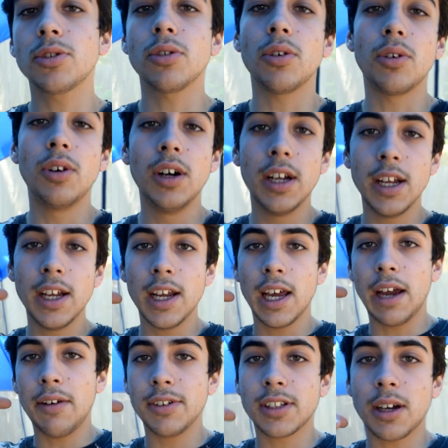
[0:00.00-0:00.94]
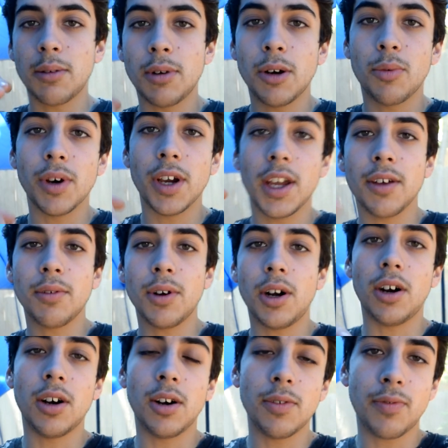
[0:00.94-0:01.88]
so every time I went
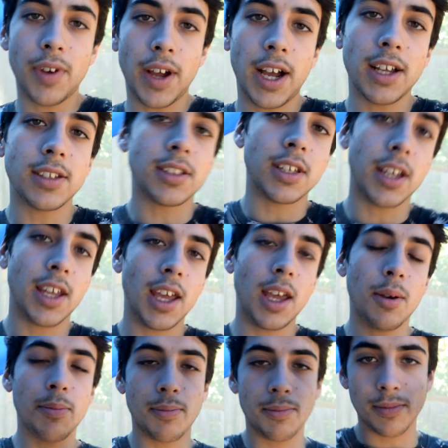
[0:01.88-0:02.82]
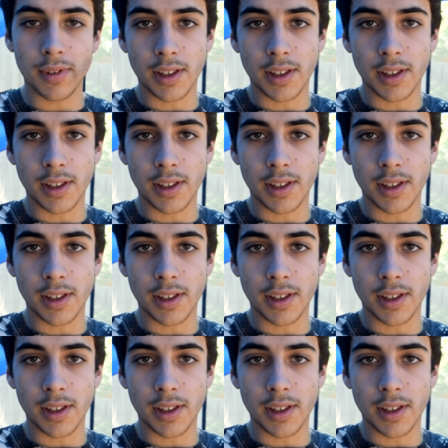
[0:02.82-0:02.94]
uh, fast it kept